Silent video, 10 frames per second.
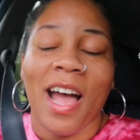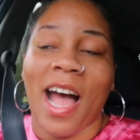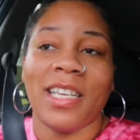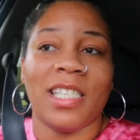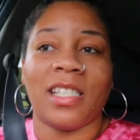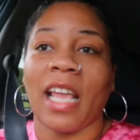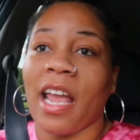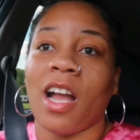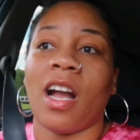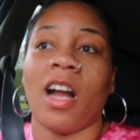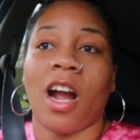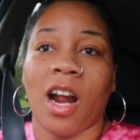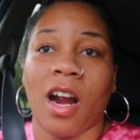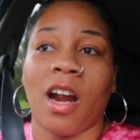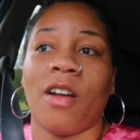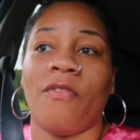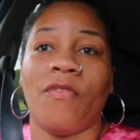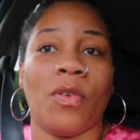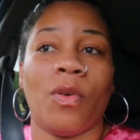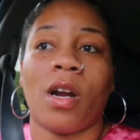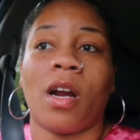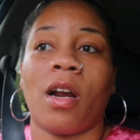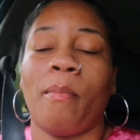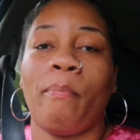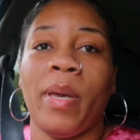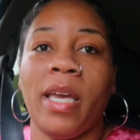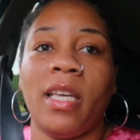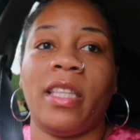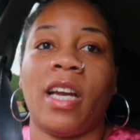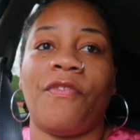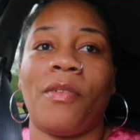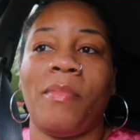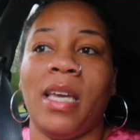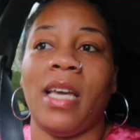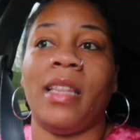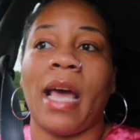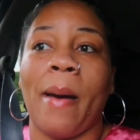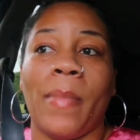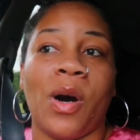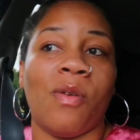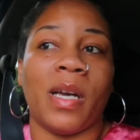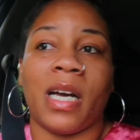I just thank her for being there for me in that moment,